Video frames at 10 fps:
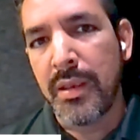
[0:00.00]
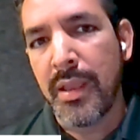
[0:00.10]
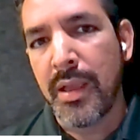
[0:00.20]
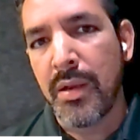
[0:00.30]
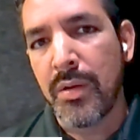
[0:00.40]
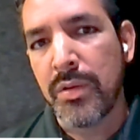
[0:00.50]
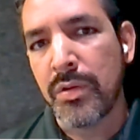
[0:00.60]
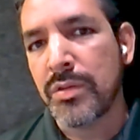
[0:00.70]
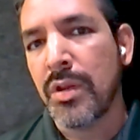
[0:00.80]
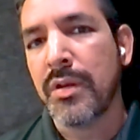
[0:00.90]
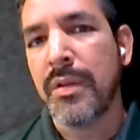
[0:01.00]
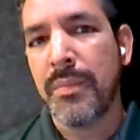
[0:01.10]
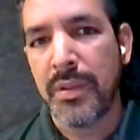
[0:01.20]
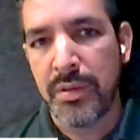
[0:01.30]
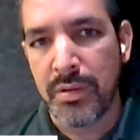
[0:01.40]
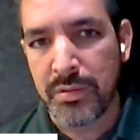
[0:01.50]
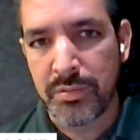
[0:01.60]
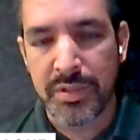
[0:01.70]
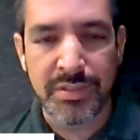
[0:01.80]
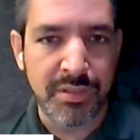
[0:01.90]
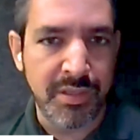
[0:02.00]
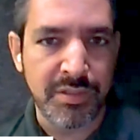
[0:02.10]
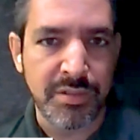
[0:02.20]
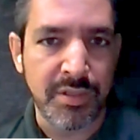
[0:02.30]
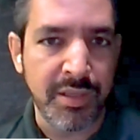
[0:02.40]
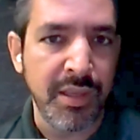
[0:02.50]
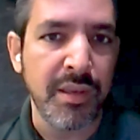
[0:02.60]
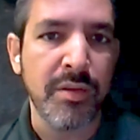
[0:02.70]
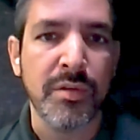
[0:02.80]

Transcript: now you're talking beyond residential heating,